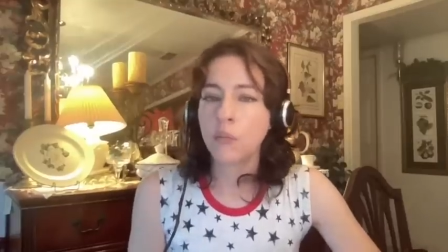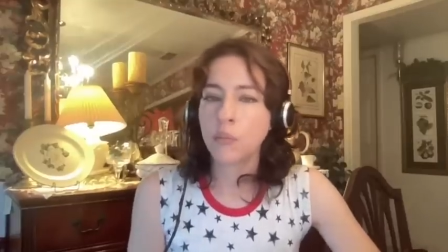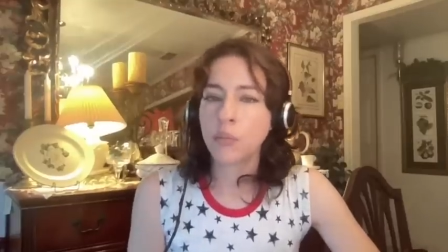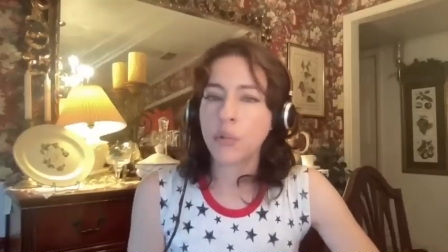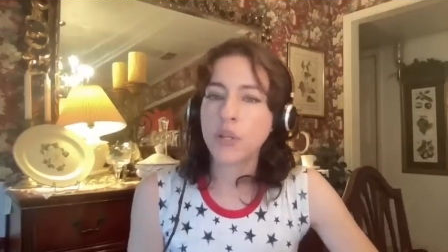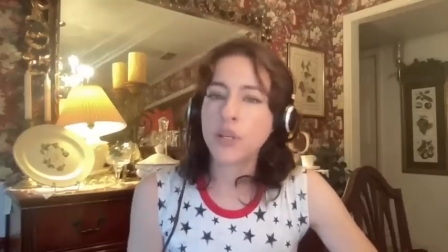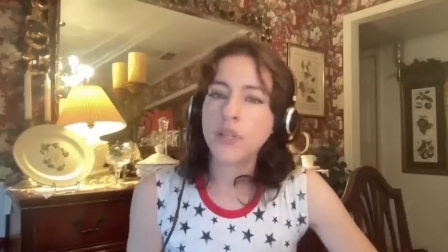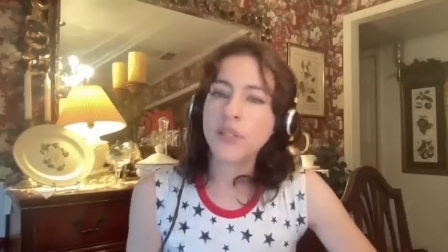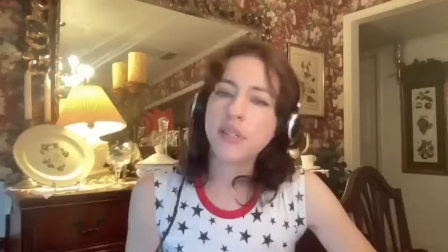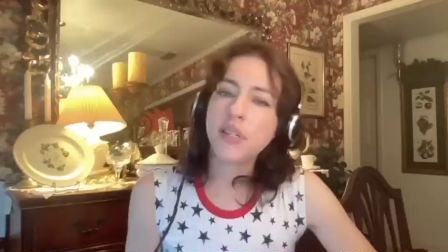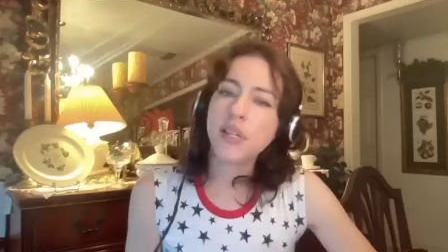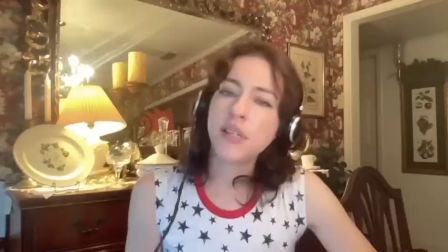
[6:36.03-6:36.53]

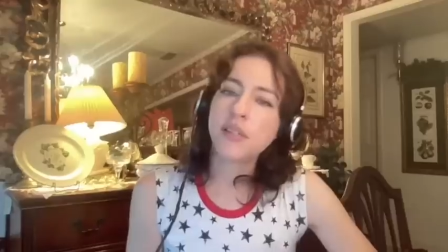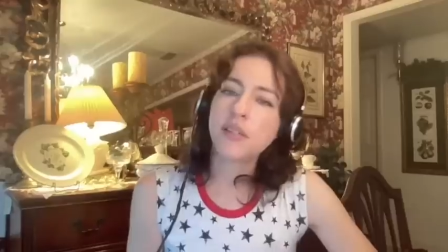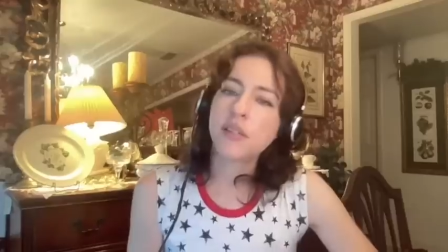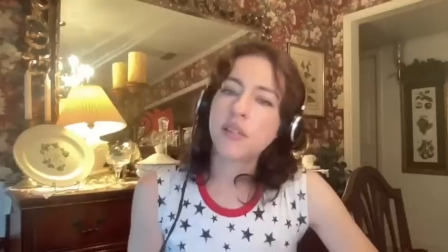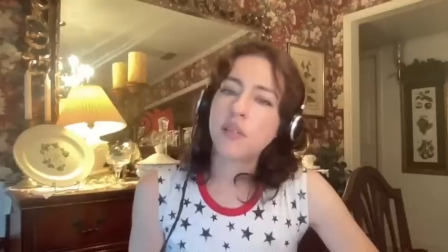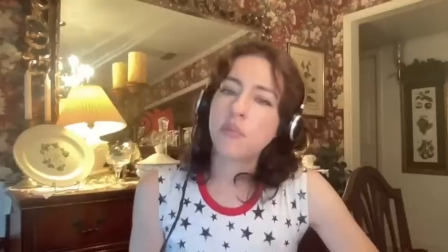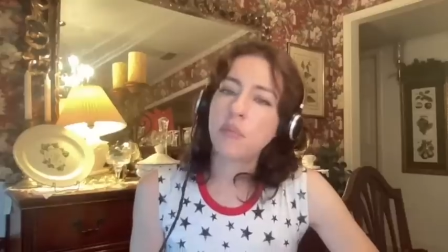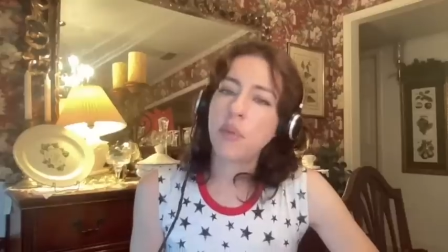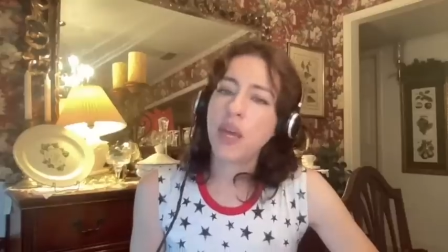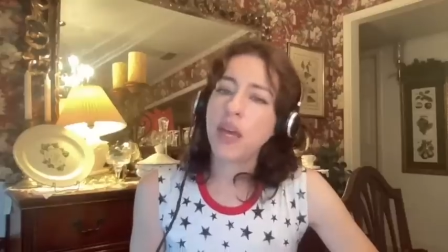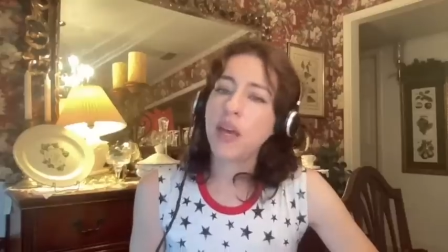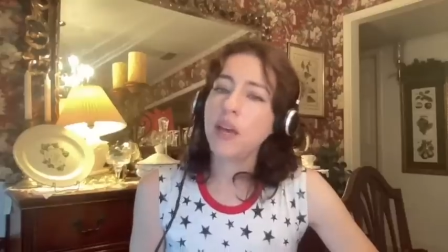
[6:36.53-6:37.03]
But he says the
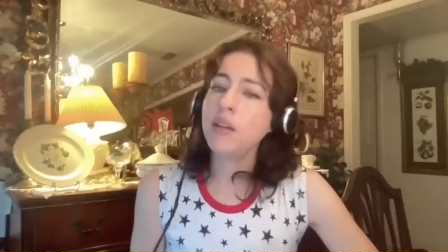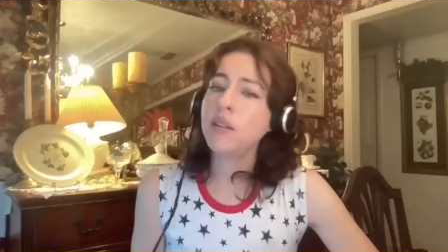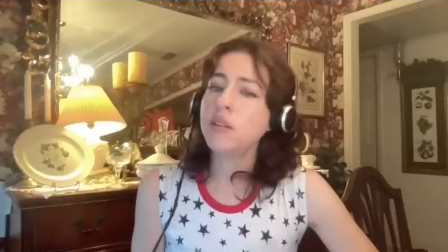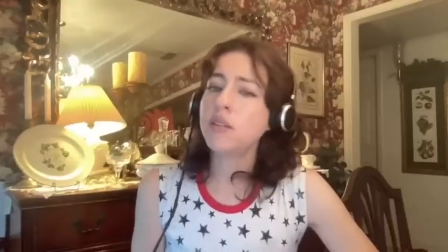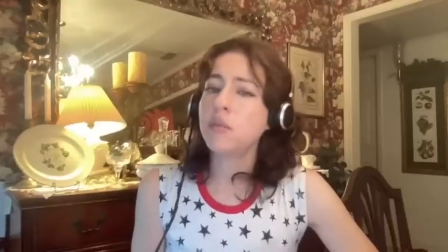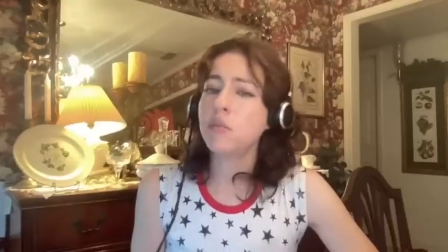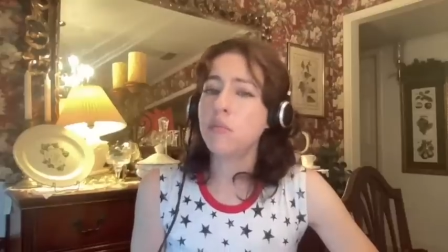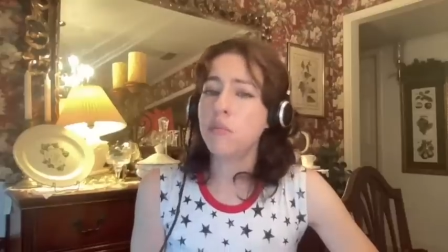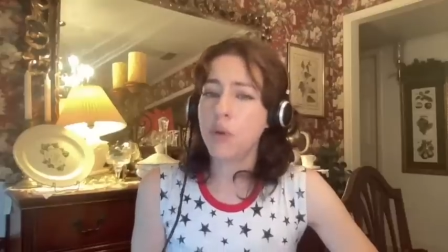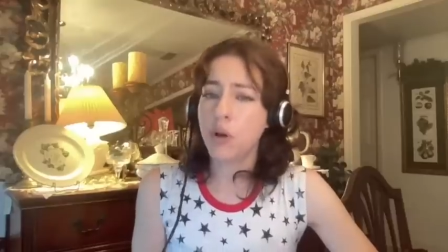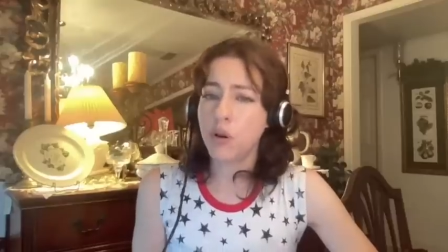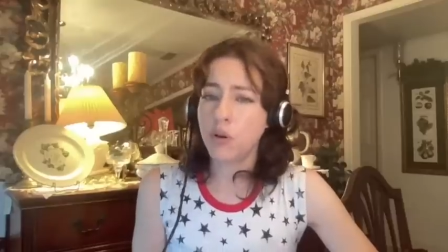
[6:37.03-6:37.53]
demand is
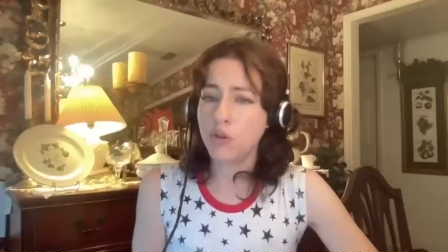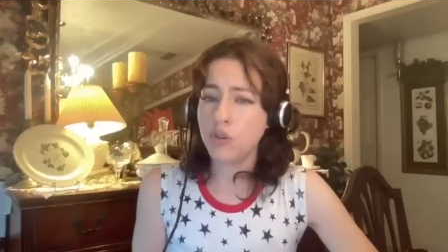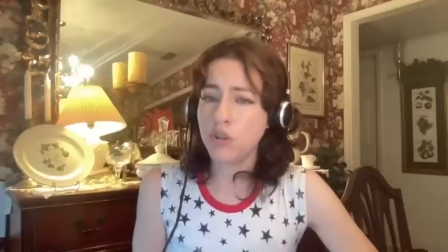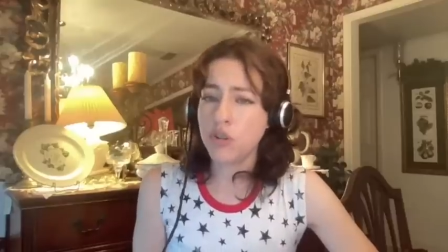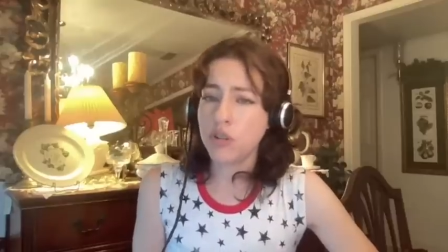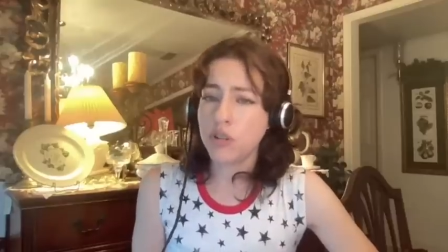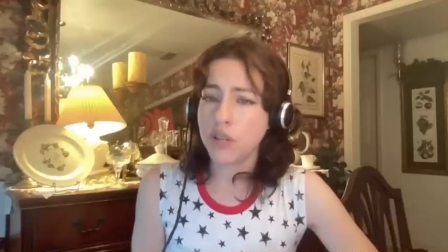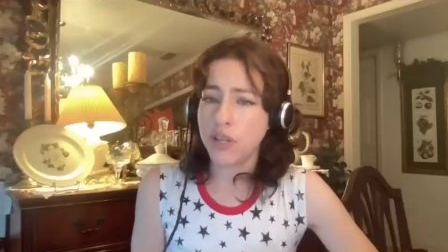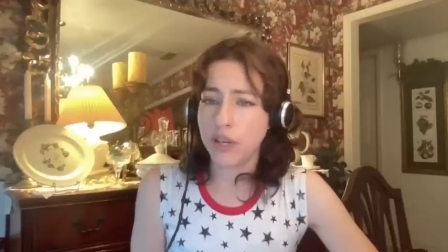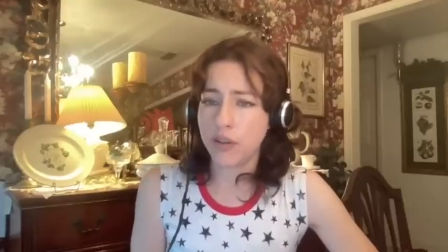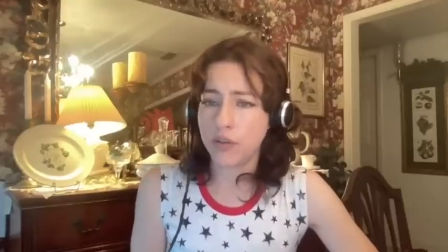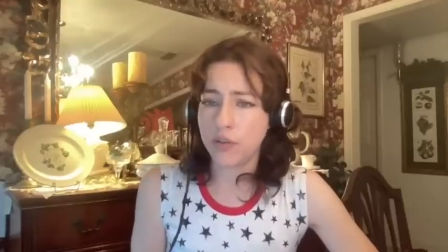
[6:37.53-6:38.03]

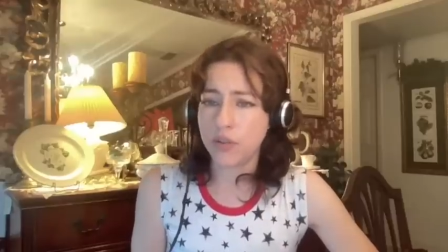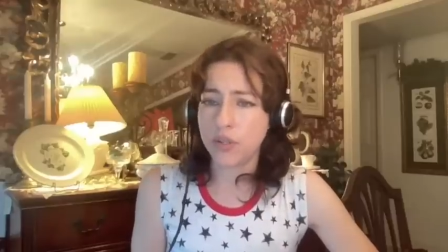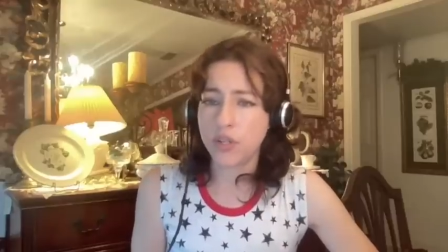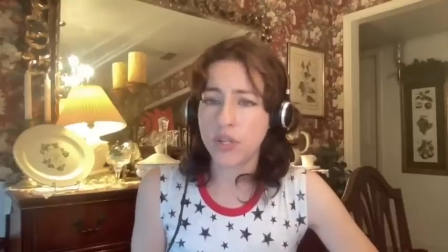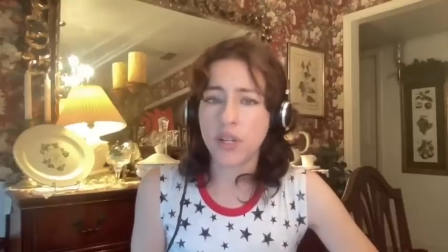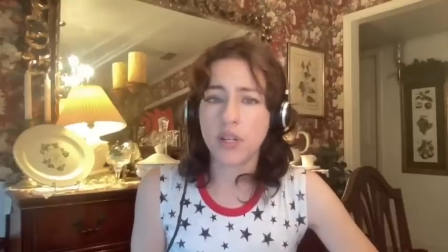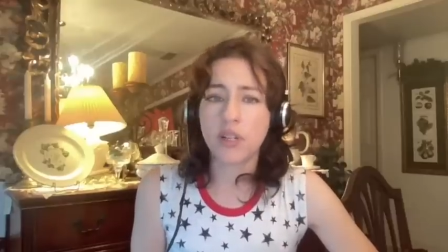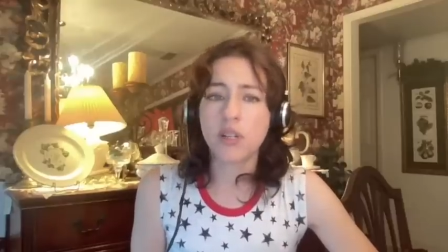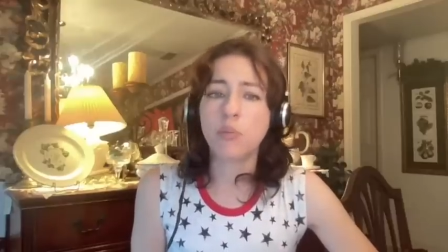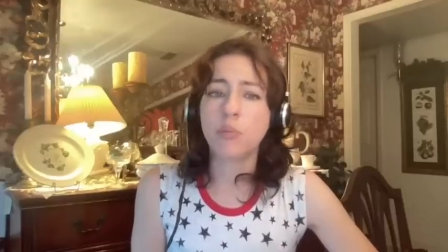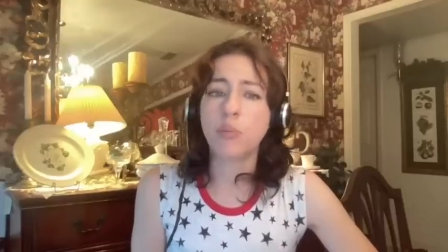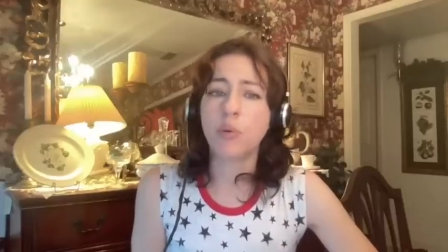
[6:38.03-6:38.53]
emotionally
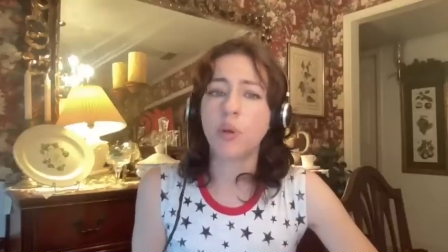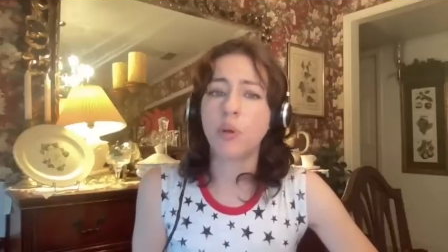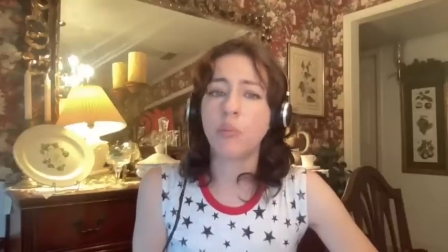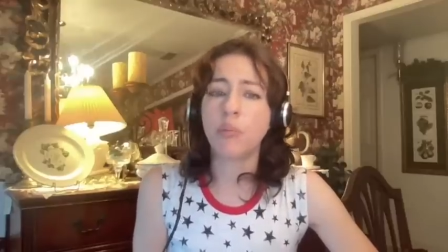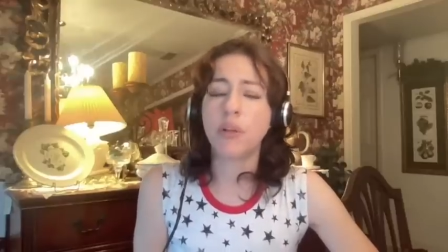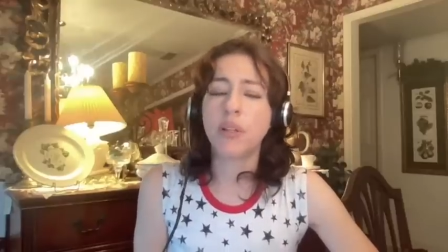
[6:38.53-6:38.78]
understandable,